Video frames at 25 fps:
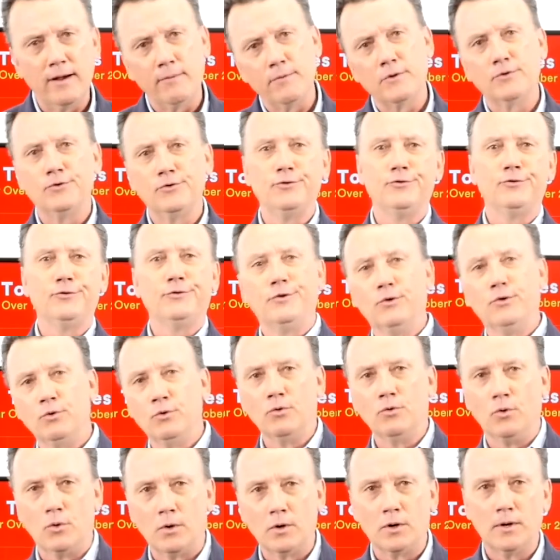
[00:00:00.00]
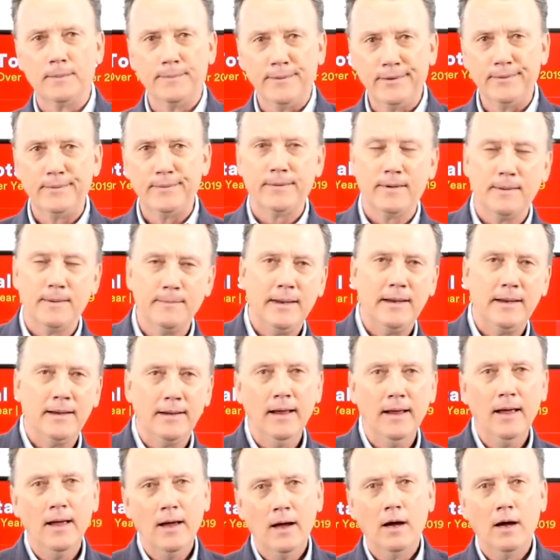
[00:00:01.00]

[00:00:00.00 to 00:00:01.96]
This is the new norm, you know what I mean?